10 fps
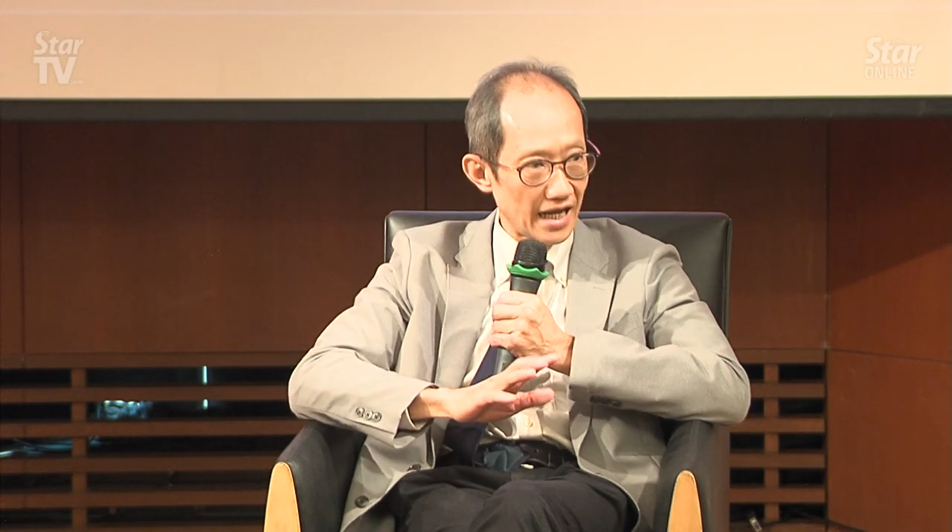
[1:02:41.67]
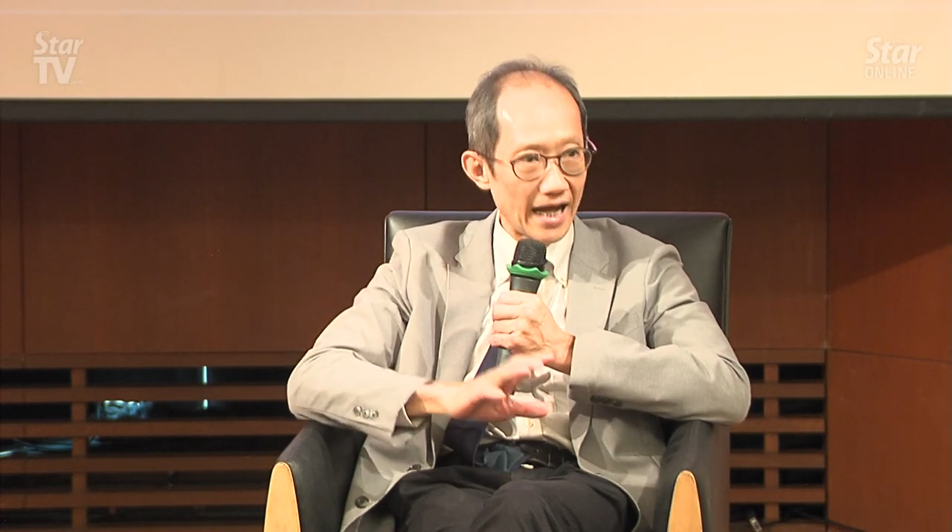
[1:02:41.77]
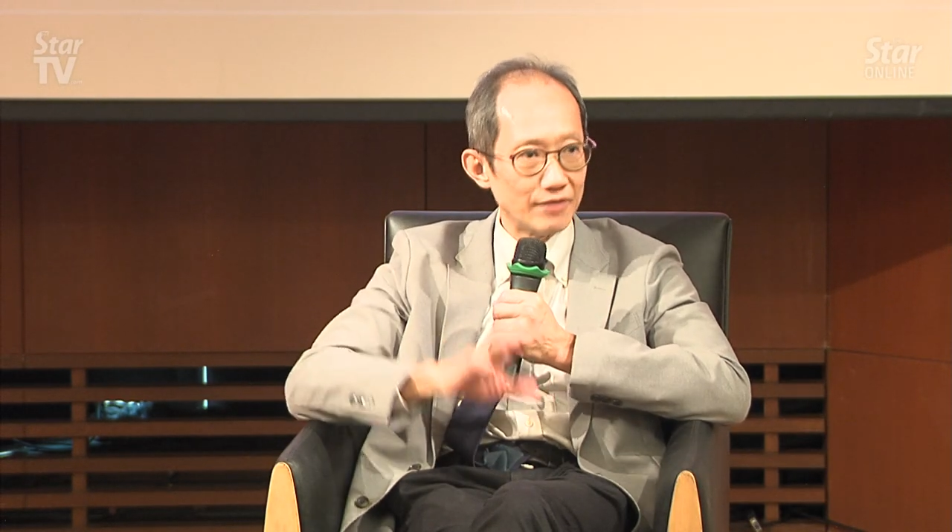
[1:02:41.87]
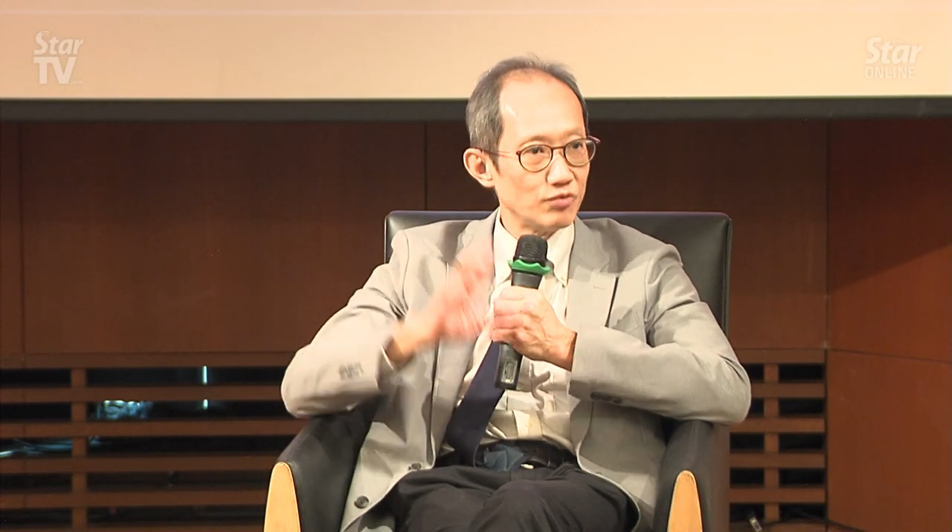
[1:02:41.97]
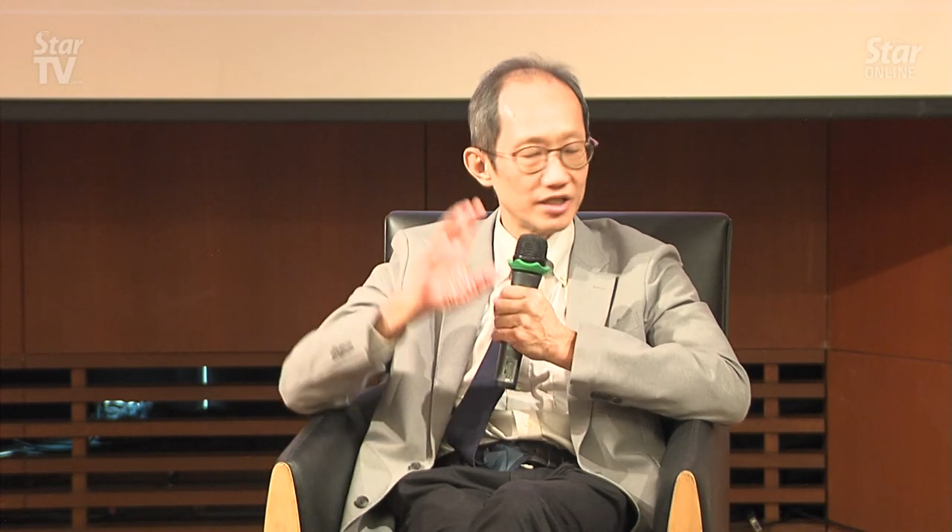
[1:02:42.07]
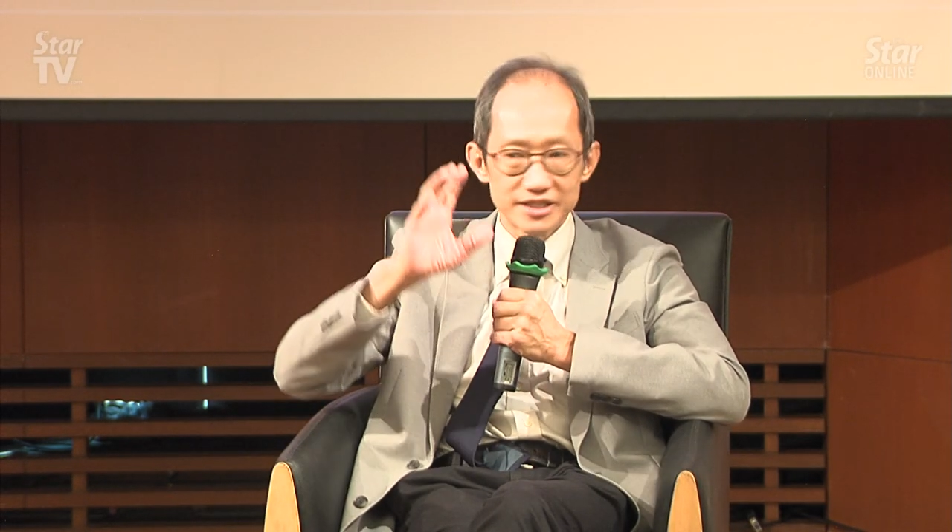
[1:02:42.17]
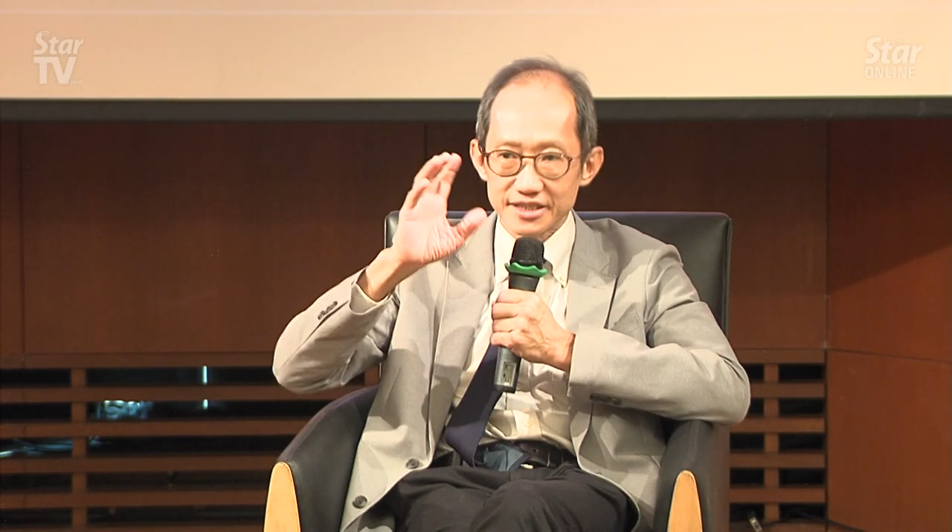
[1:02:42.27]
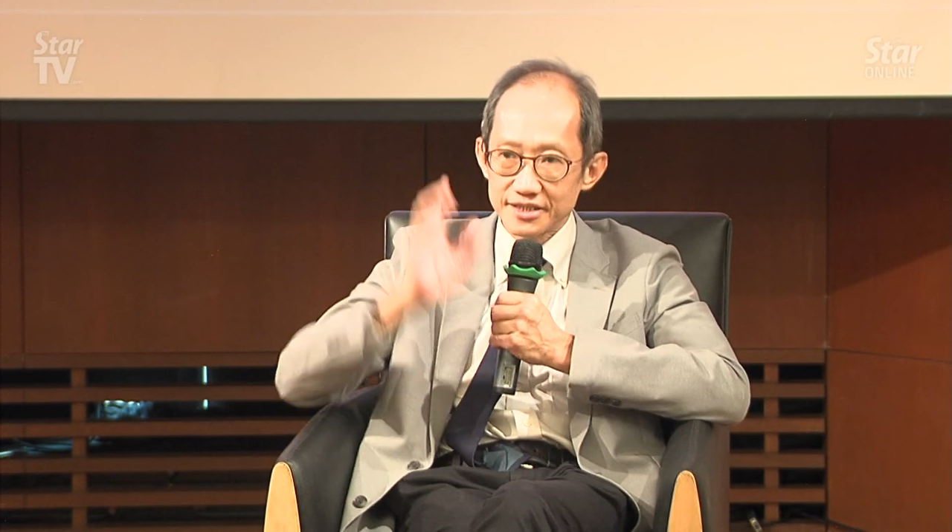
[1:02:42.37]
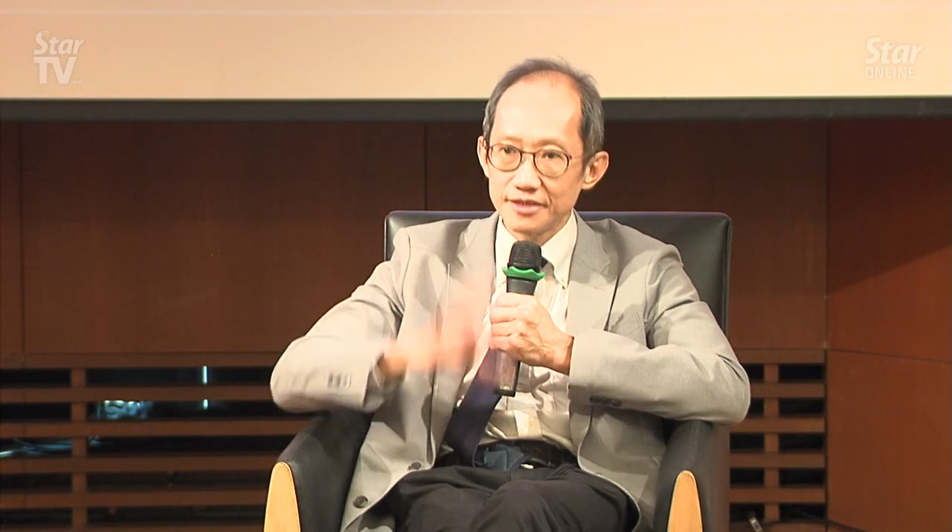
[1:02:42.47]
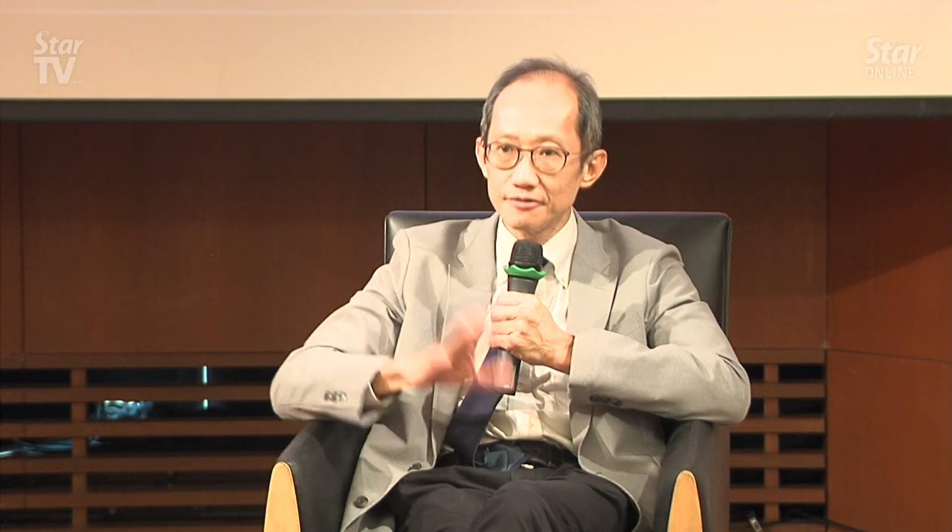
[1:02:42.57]
And we are
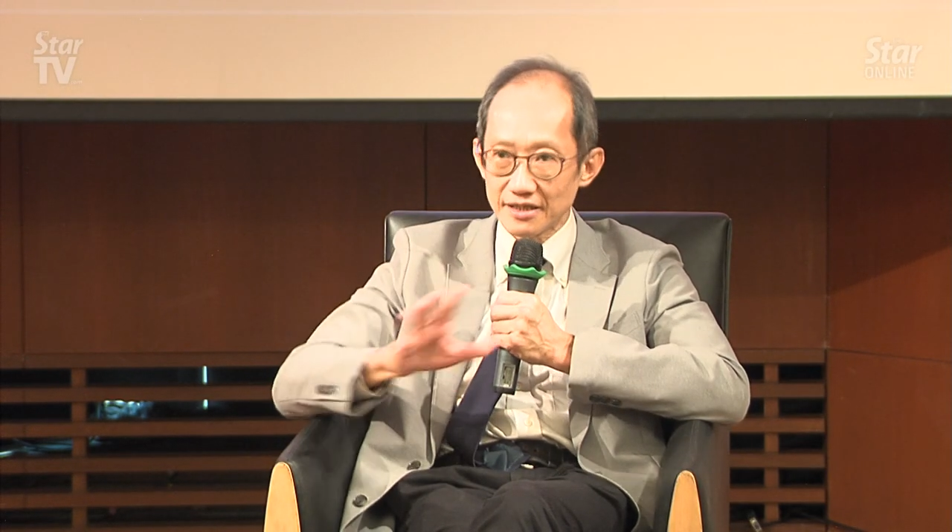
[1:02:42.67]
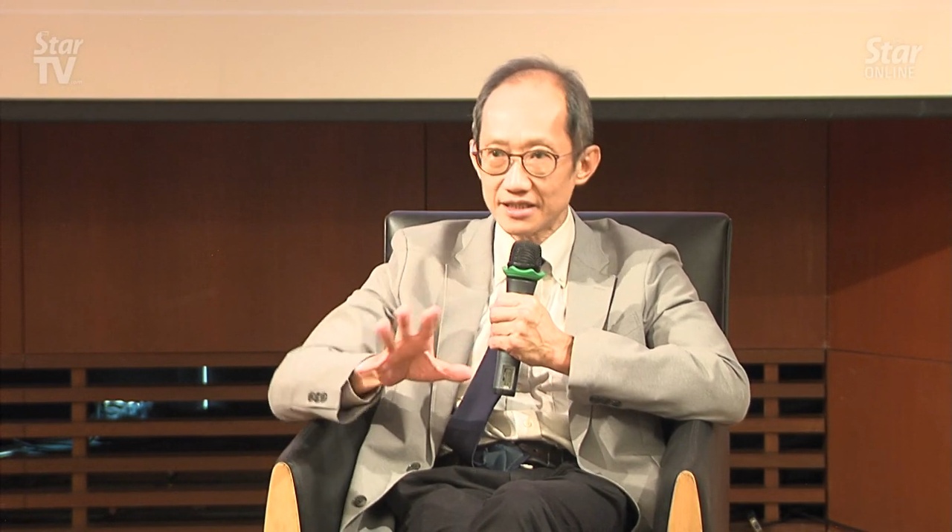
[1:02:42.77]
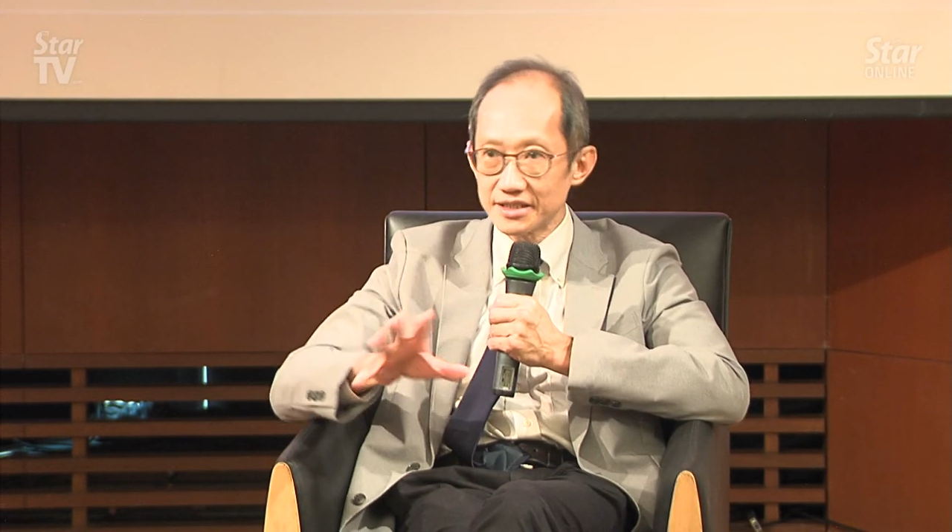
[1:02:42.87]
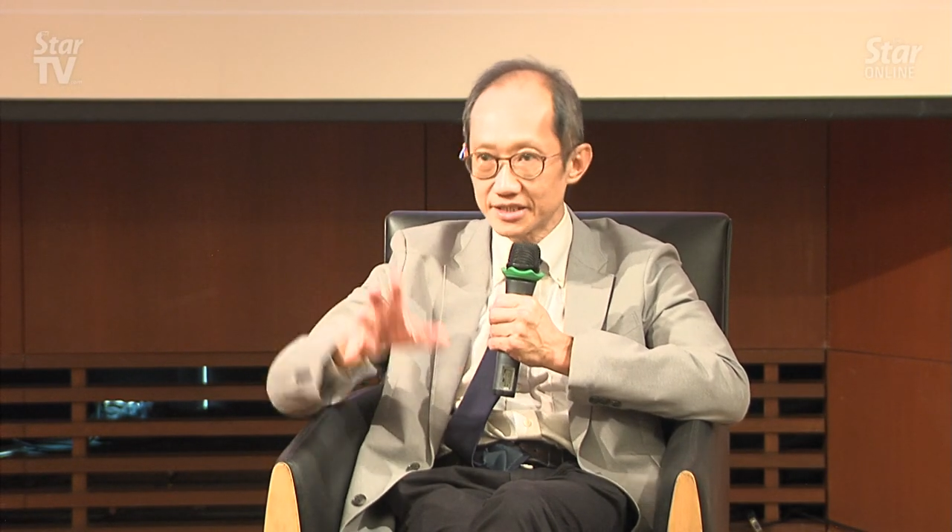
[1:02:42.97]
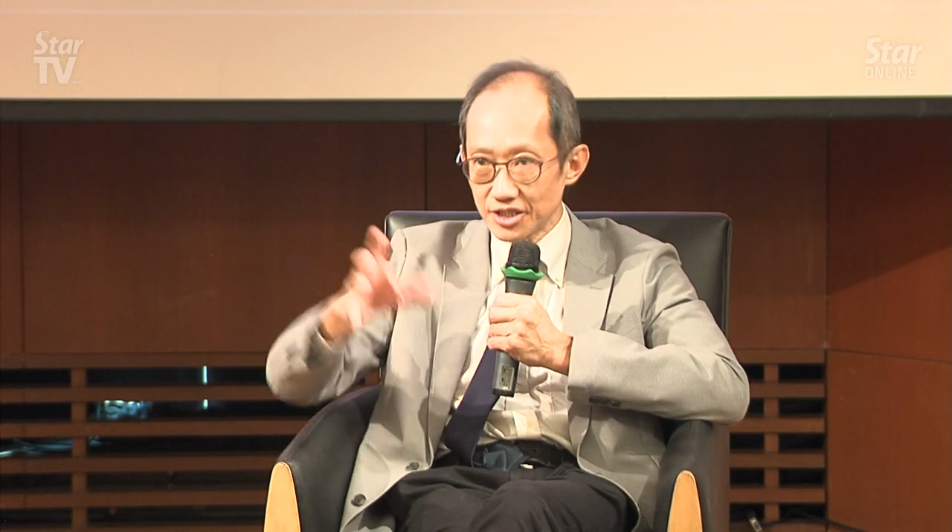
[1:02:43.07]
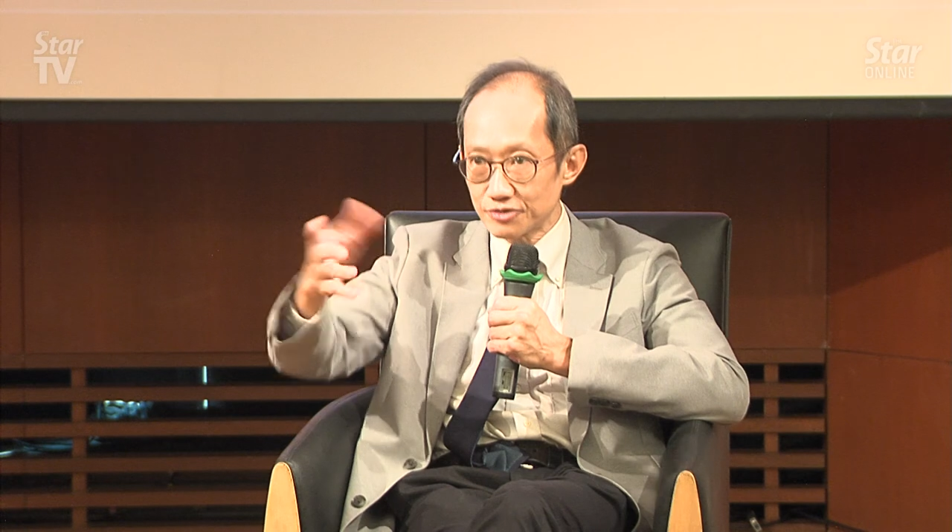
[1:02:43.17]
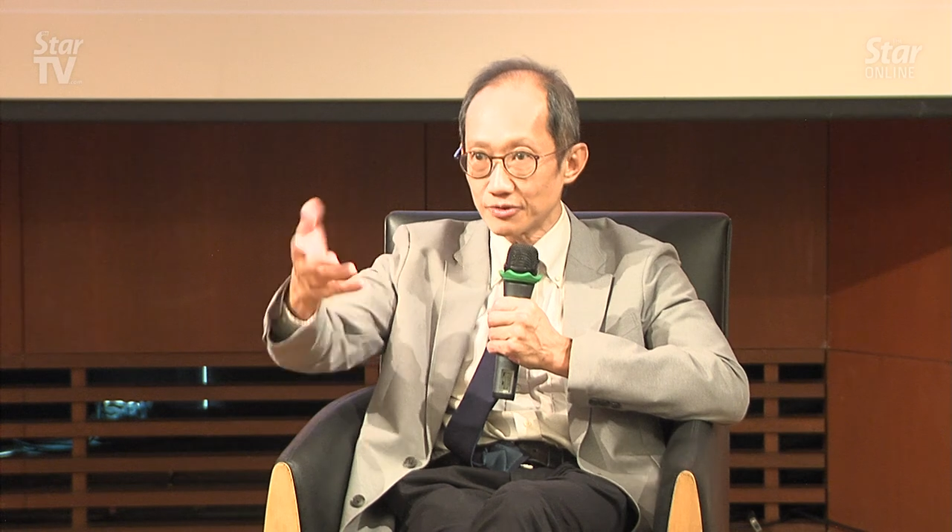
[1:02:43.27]
still at this stage,